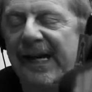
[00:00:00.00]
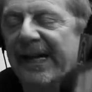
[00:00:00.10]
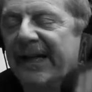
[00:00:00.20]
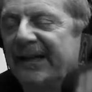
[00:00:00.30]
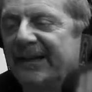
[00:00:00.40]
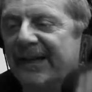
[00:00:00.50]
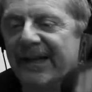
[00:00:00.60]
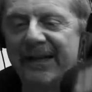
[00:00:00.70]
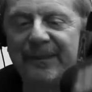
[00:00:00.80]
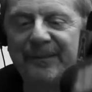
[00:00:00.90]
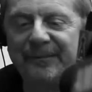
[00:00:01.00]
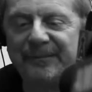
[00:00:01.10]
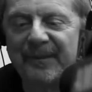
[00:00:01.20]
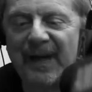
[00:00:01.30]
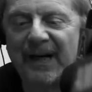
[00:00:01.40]
And
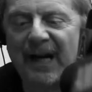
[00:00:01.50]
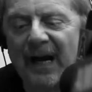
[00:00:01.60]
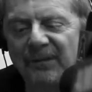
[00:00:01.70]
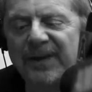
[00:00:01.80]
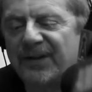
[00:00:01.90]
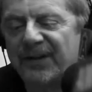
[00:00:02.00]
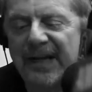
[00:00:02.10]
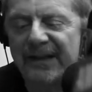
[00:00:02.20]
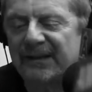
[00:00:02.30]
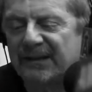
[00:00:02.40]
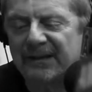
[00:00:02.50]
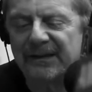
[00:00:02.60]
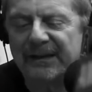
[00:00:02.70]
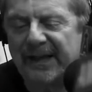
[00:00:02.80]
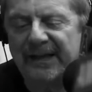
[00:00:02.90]
I reached that
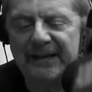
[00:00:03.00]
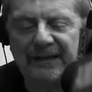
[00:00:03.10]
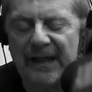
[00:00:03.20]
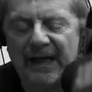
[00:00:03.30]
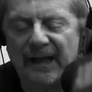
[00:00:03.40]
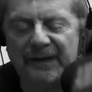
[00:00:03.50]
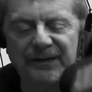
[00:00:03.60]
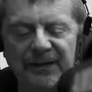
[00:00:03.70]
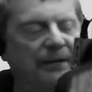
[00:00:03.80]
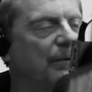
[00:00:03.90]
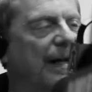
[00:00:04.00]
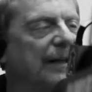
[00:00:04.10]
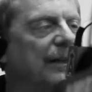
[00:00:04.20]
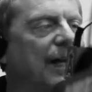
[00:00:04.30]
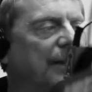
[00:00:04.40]
I just didn't
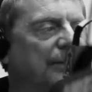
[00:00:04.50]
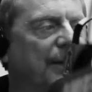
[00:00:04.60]
recognize